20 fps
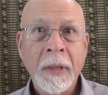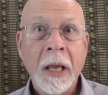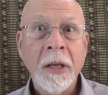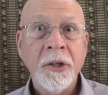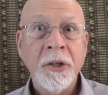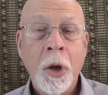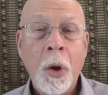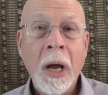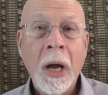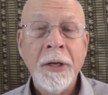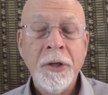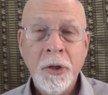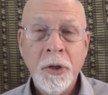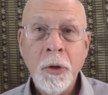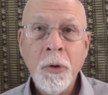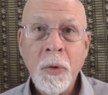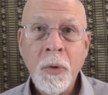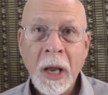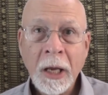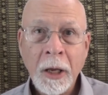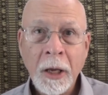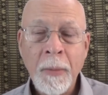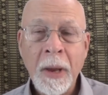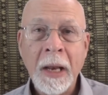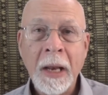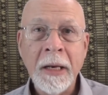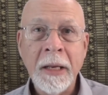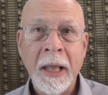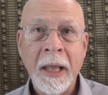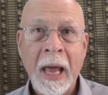So I do
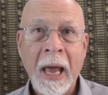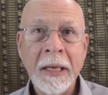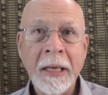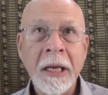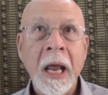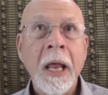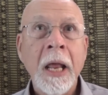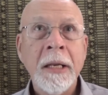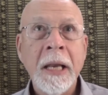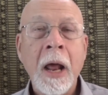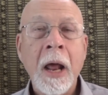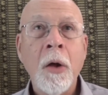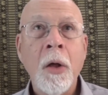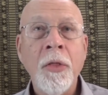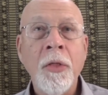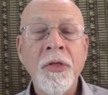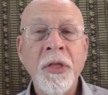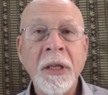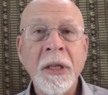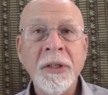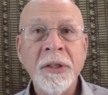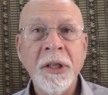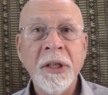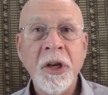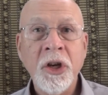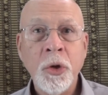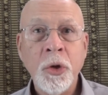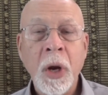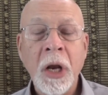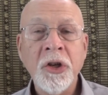recommend that. Now, the
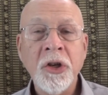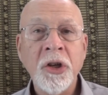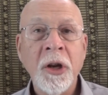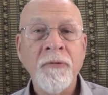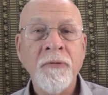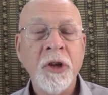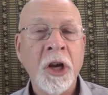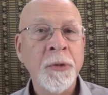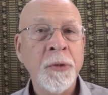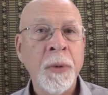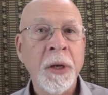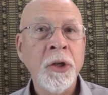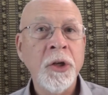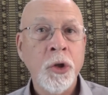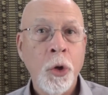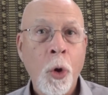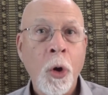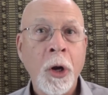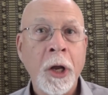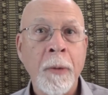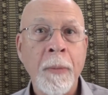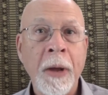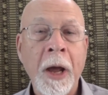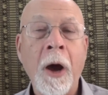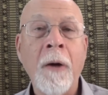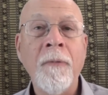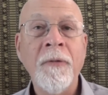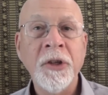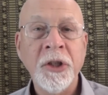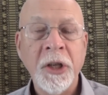situation I've just been talking
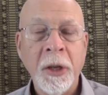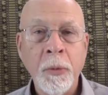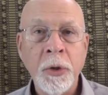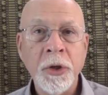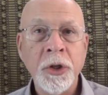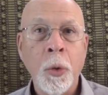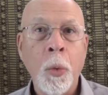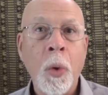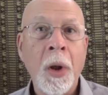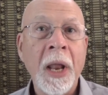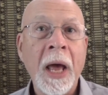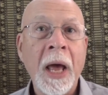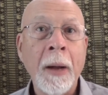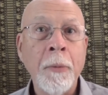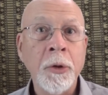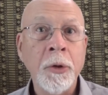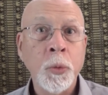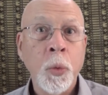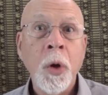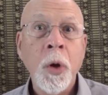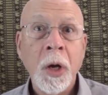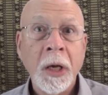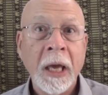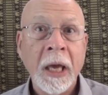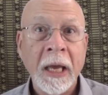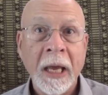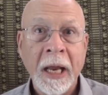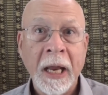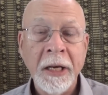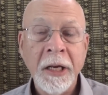about obviously was the one I was
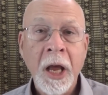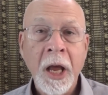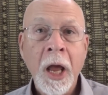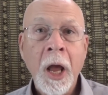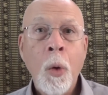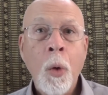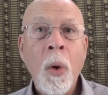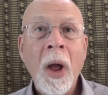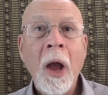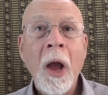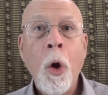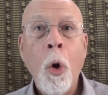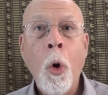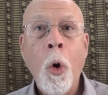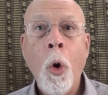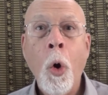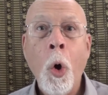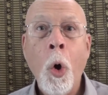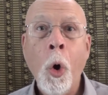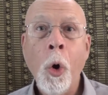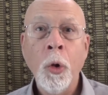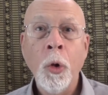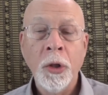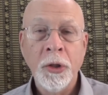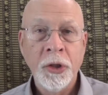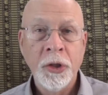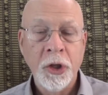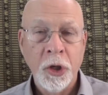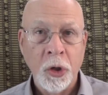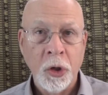working in, where all the
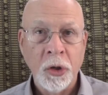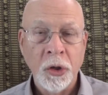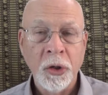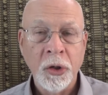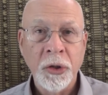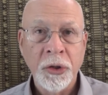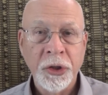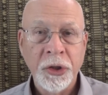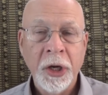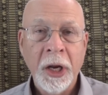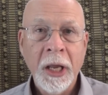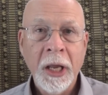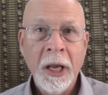students